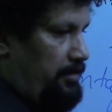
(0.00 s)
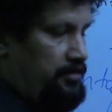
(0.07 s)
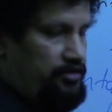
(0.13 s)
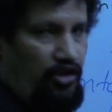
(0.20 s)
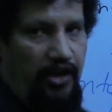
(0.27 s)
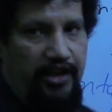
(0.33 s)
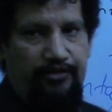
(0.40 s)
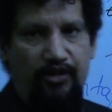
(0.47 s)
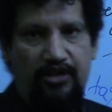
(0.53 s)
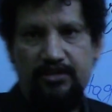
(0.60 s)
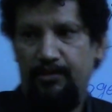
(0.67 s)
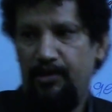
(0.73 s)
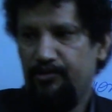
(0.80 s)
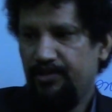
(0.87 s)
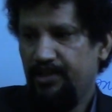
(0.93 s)
So it was
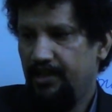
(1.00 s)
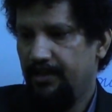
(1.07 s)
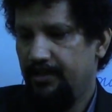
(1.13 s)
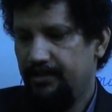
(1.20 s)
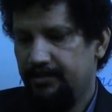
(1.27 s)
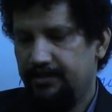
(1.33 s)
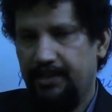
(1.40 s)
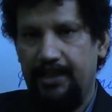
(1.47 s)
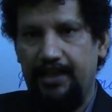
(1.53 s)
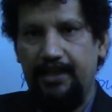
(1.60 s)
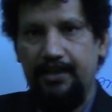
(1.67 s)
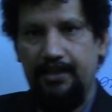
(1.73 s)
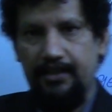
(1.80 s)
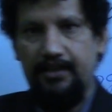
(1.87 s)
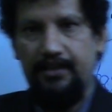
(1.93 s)
about
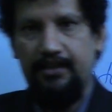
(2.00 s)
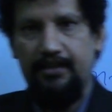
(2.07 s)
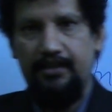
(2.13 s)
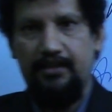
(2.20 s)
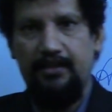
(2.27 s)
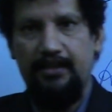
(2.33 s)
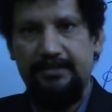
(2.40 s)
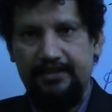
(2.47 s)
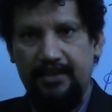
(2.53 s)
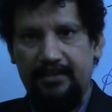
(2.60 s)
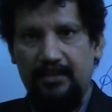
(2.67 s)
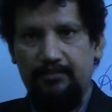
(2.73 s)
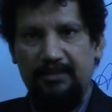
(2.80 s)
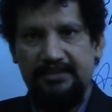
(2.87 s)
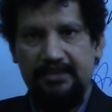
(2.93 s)
the
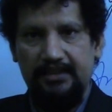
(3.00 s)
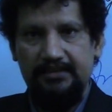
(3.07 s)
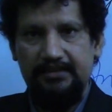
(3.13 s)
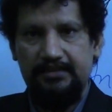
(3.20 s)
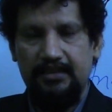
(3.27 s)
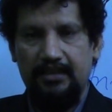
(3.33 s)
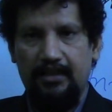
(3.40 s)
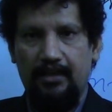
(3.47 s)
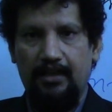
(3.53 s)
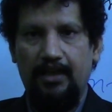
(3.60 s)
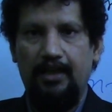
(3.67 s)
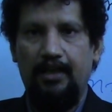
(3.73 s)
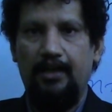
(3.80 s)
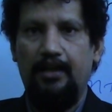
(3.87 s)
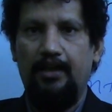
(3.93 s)
skeletal muscles.
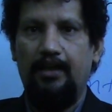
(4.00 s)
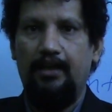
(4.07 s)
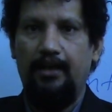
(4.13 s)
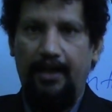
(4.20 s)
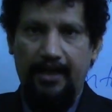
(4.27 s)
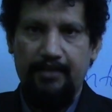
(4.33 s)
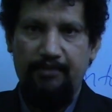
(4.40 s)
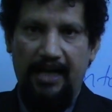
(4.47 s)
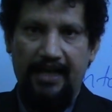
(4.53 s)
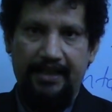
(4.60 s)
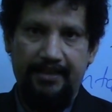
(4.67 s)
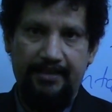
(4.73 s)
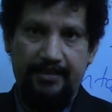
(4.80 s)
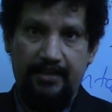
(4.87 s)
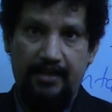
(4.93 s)
In
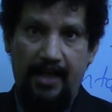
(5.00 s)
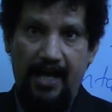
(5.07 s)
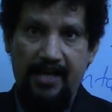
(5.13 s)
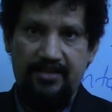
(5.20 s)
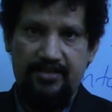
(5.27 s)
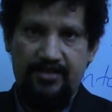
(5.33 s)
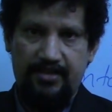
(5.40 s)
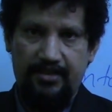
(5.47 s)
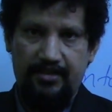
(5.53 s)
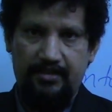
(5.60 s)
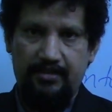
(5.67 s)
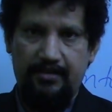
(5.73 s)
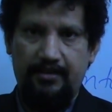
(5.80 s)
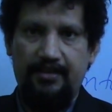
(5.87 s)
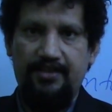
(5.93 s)
my next
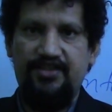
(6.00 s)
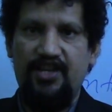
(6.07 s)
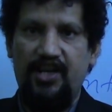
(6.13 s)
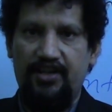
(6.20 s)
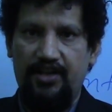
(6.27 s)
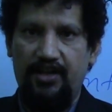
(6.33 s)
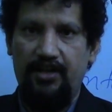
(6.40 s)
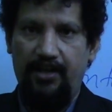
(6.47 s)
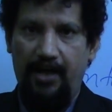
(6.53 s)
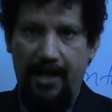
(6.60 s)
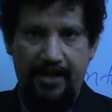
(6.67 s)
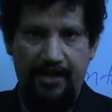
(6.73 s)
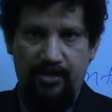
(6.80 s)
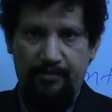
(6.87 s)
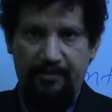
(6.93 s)
general
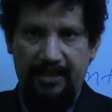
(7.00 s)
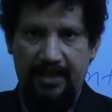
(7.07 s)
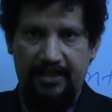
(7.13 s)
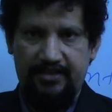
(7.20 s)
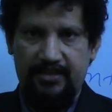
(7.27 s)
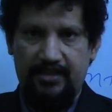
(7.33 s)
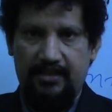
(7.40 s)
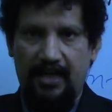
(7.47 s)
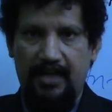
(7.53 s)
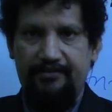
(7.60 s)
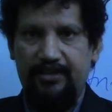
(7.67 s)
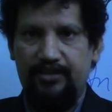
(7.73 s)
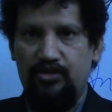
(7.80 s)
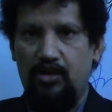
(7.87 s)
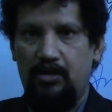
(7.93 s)
anatomy lecture, I
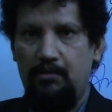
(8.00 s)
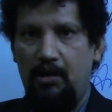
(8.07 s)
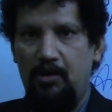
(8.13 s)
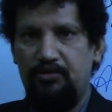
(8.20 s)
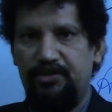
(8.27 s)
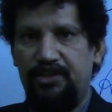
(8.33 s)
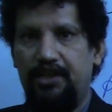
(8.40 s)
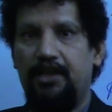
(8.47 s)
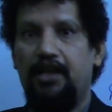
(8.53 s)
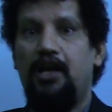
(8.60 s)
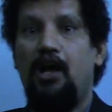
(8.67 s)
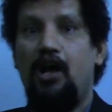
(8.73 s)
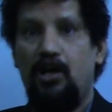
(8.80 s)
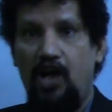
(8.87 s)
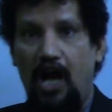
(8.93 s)
will talk about the
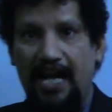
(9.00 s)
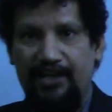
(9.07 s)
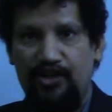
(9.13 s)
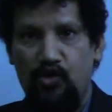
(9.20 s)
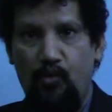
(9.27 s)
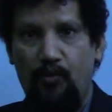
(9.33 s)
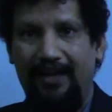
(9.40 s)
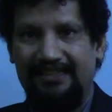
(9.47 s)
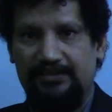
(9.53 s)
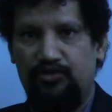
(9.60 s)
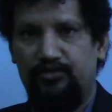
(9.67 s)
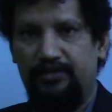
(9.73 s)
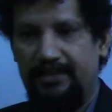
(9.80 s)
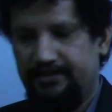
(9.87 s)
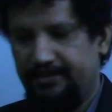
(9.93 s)

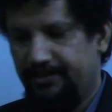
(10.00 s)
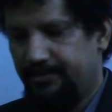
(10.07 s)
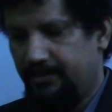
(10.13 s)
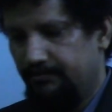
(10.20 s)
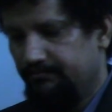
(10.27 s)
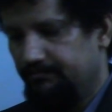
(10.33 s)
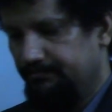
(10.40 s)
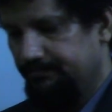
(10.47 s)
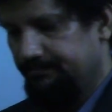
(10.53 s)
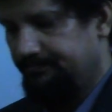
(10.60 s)
cardiovascular system